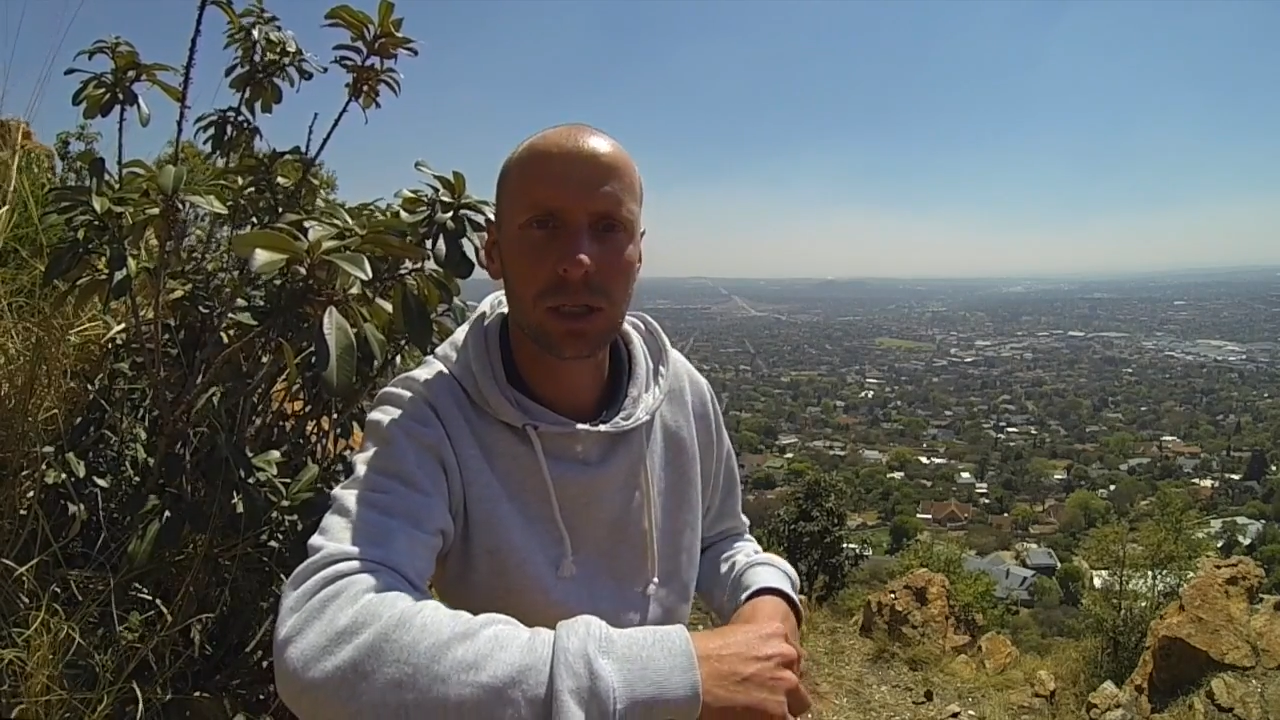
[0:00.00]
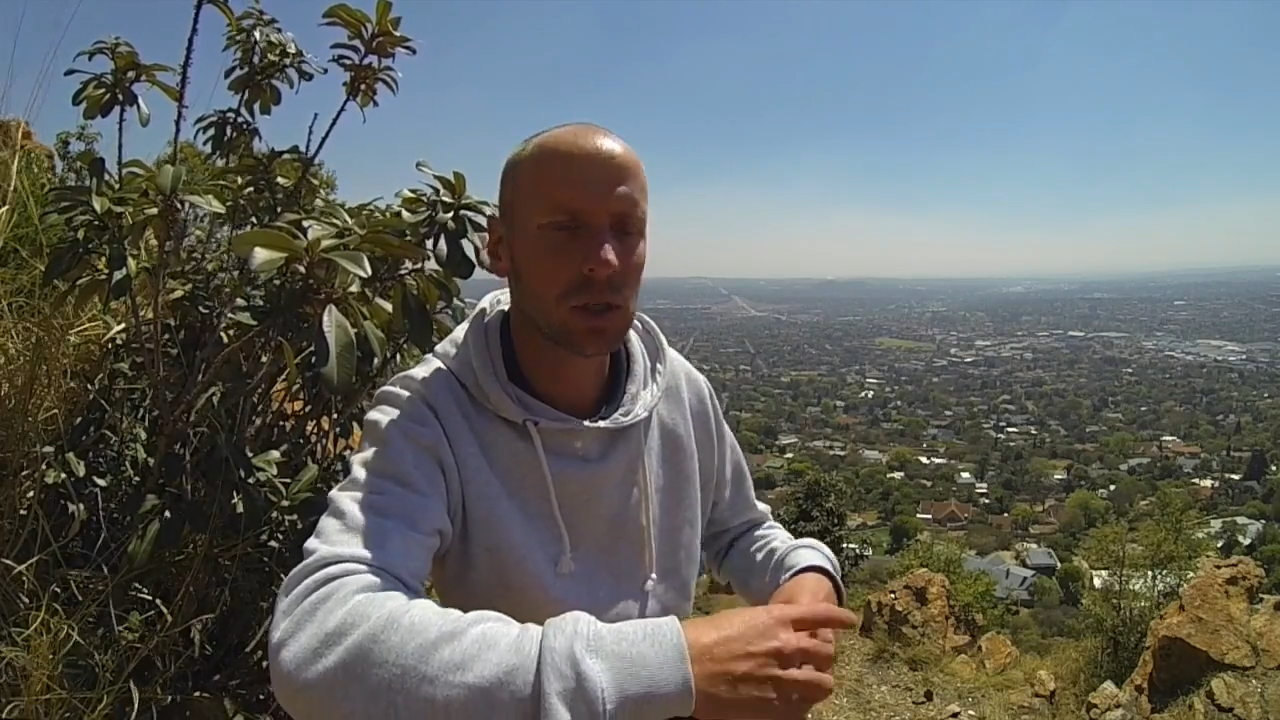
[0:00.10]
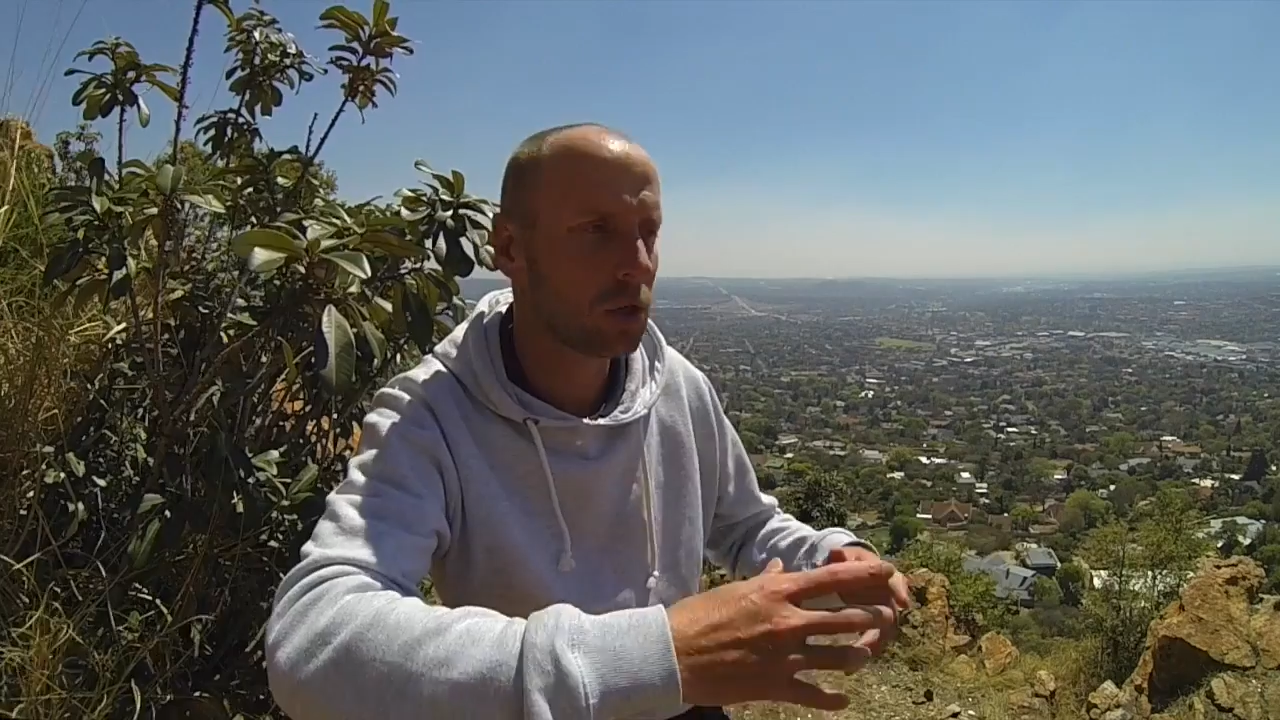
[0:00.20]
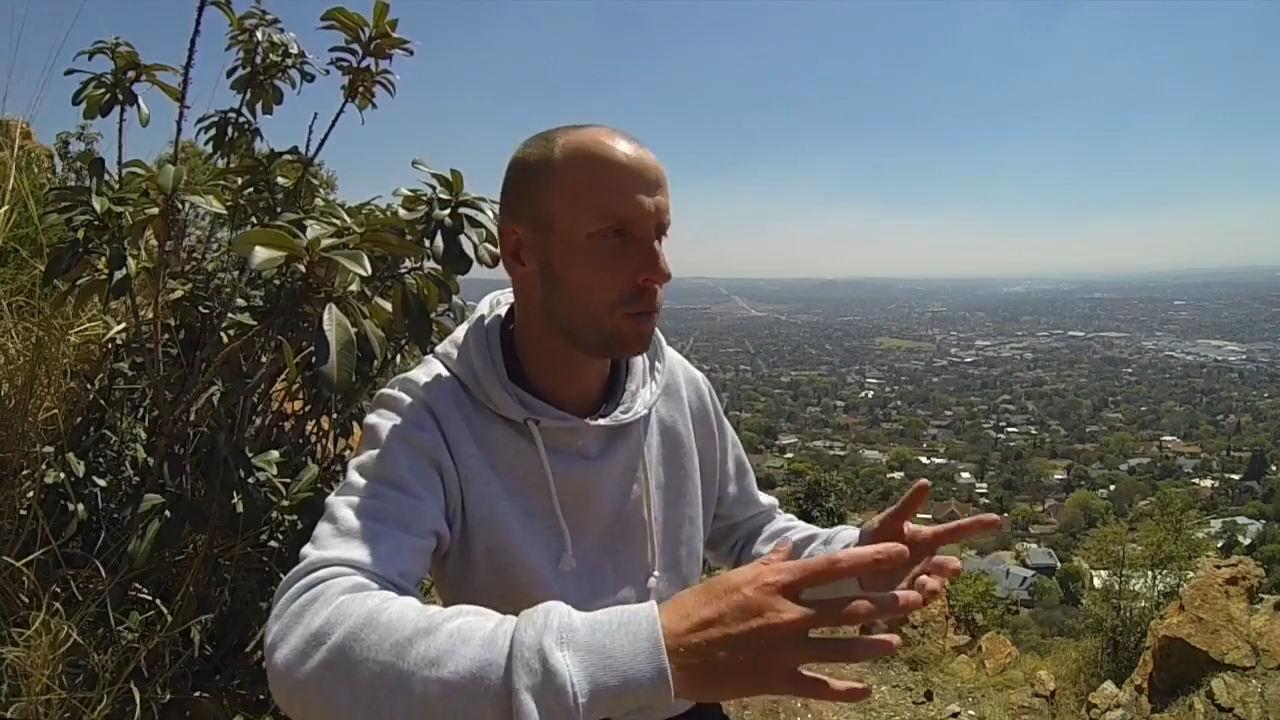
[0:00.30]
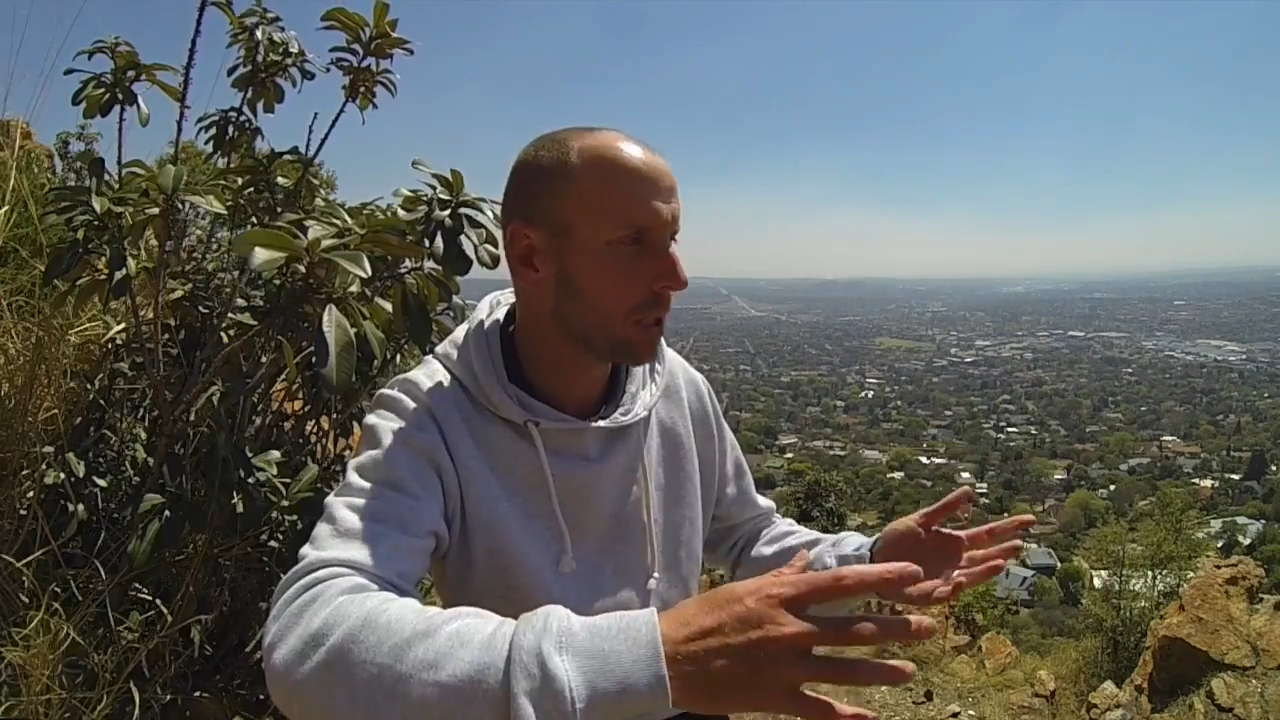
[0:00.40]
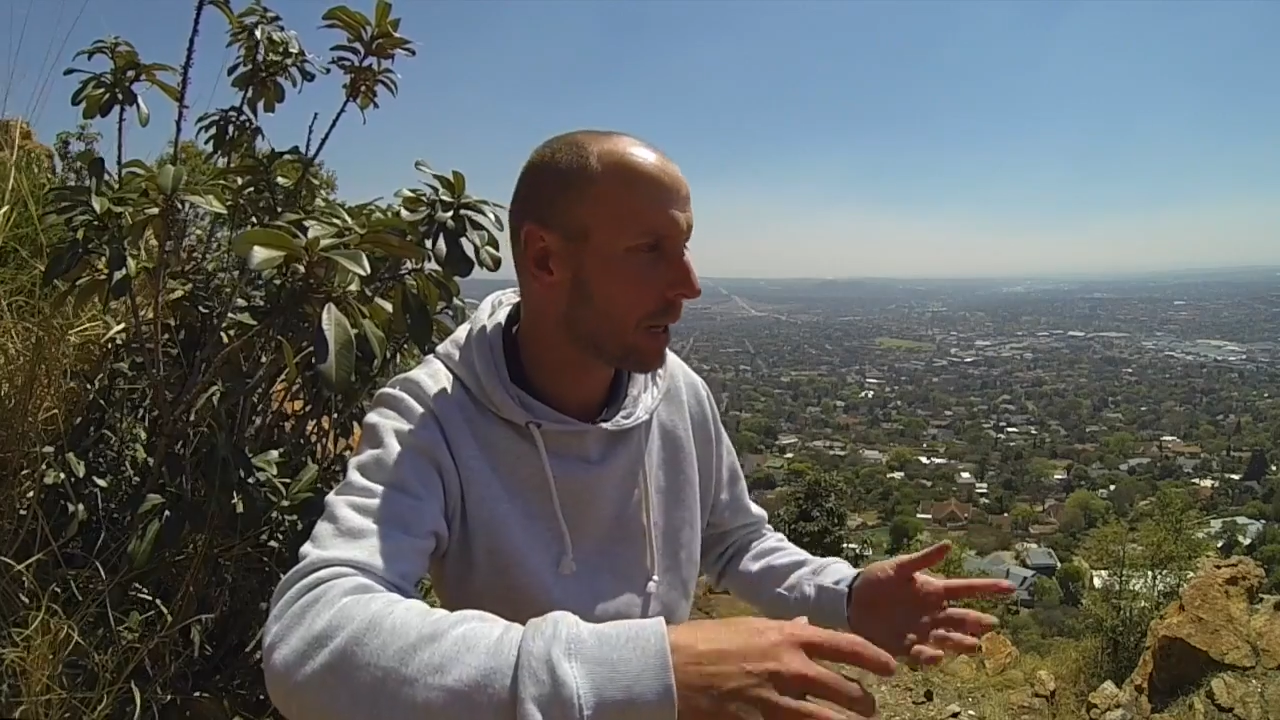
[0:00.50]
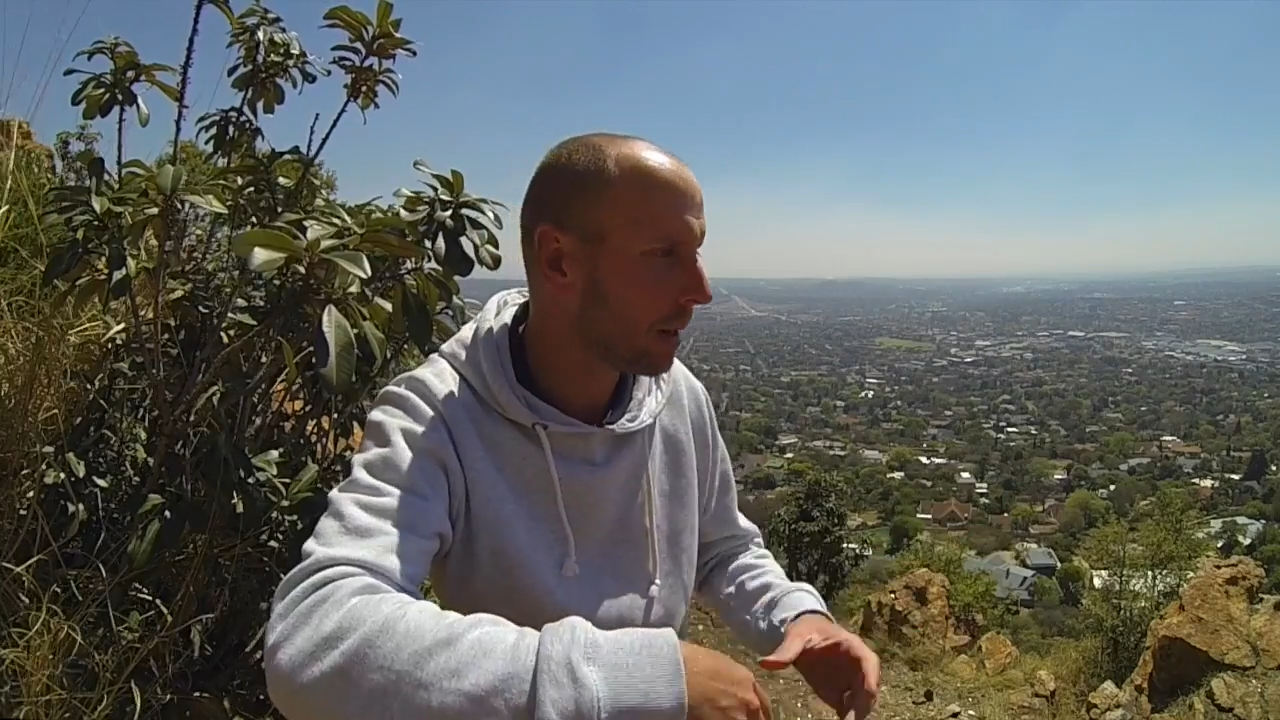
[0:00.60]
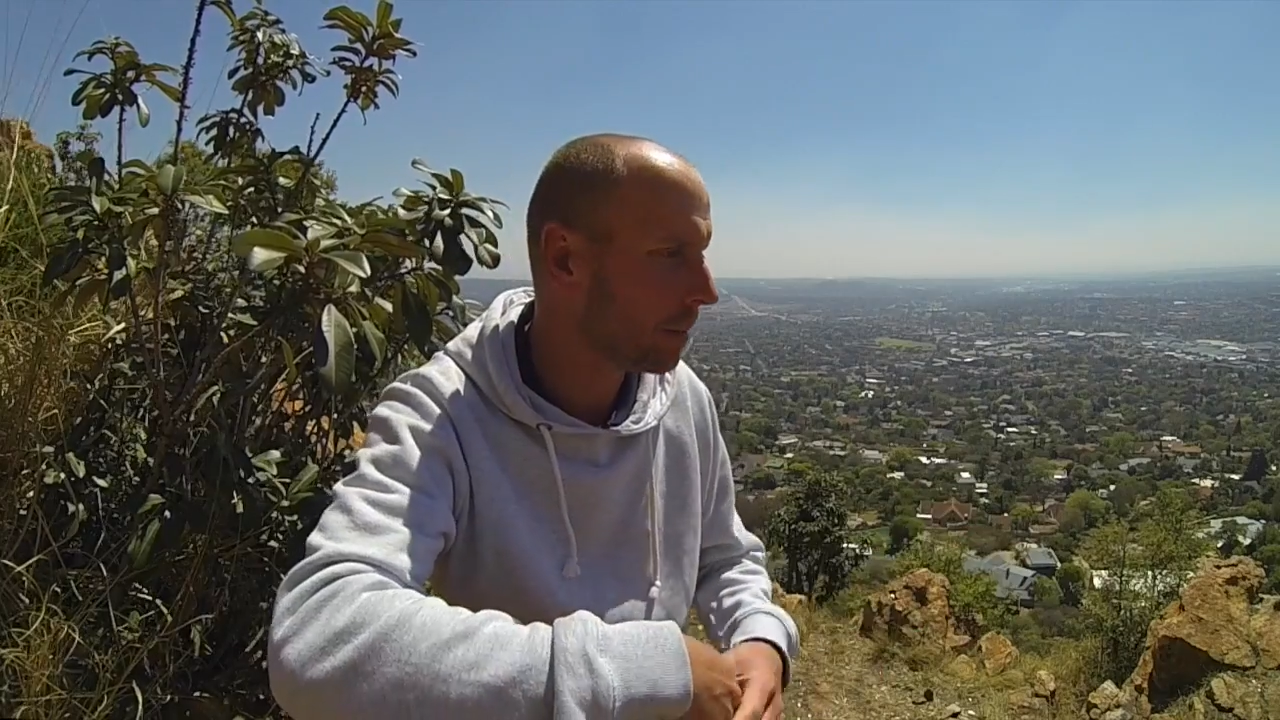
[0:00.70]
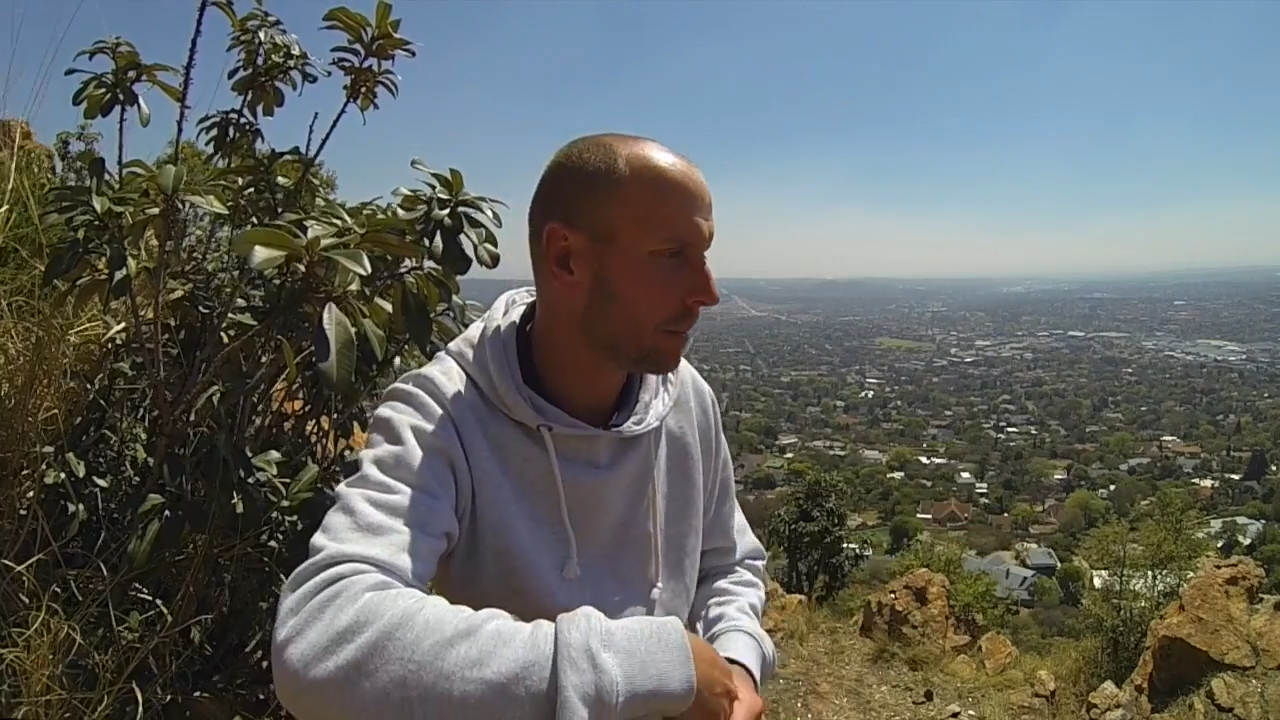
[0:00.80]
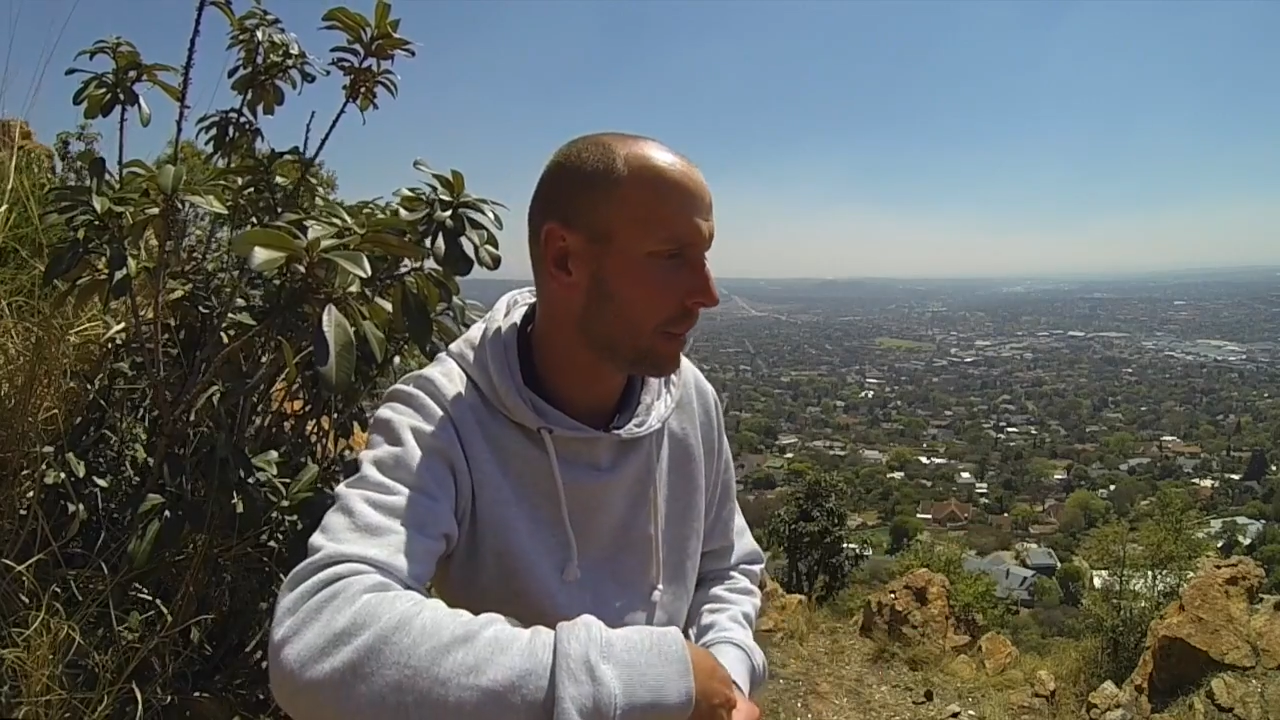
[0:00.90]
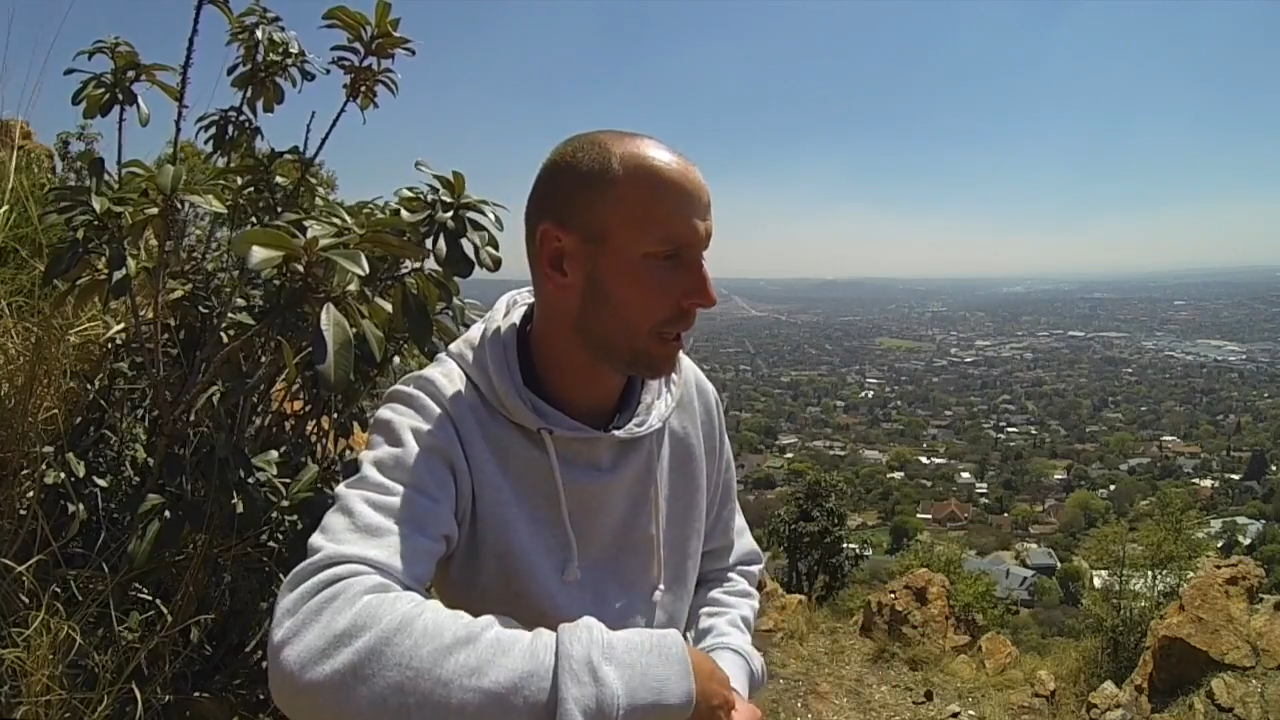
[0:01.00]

so you become,